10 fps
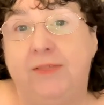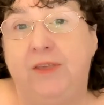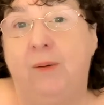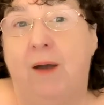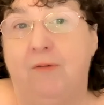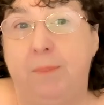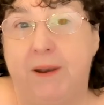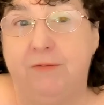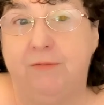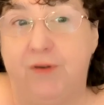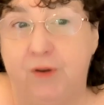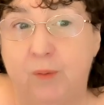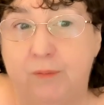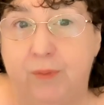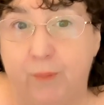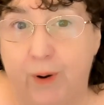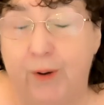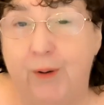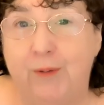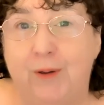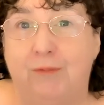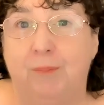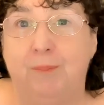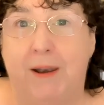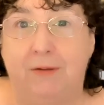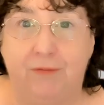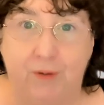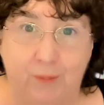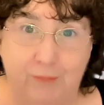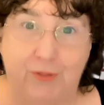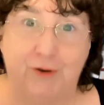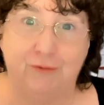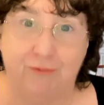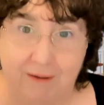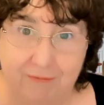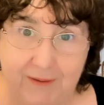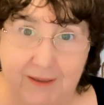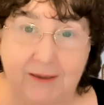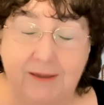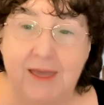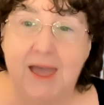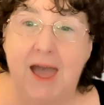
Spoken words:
You have a better view of the road, you have a better view of the traffic.